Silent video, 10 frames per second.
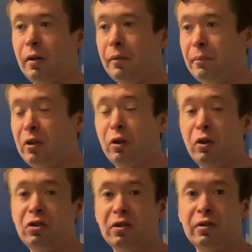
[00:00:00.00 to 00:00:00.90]

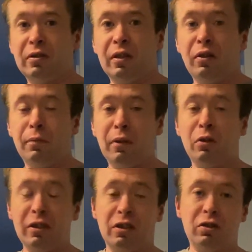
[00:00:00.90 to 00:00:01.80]
because they're not being listened